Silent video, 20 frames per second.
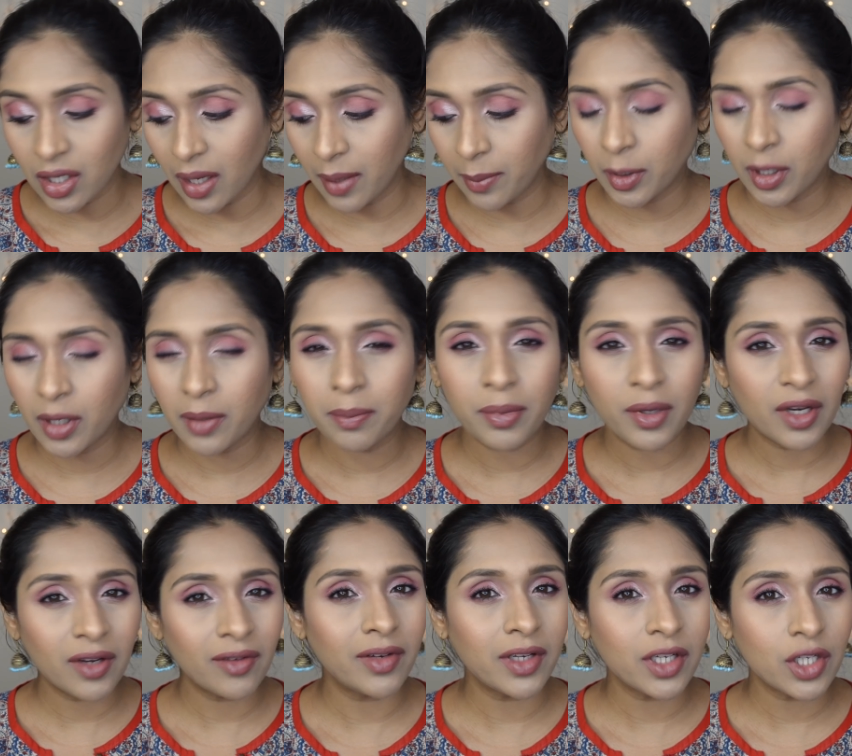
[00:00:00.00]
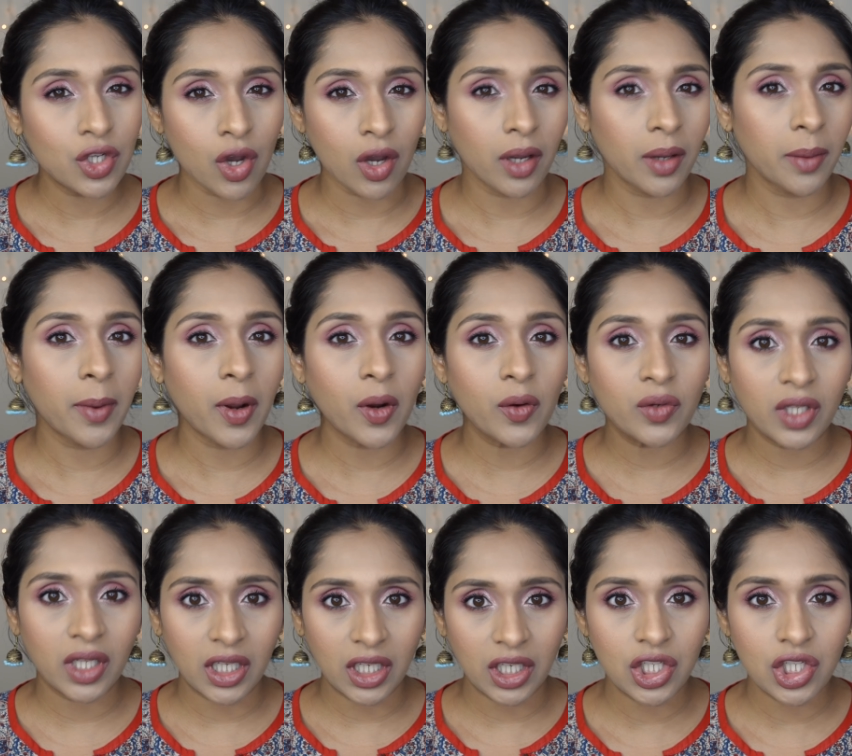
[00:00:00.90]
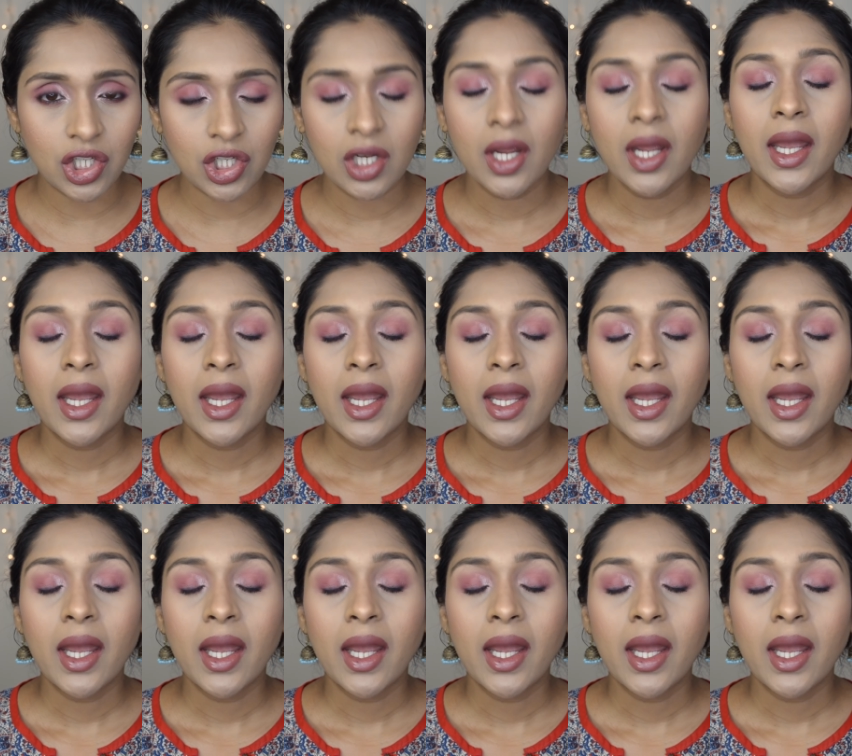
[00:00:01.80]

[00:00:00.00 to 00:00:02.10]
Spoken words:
I'm going to briefly talk about each,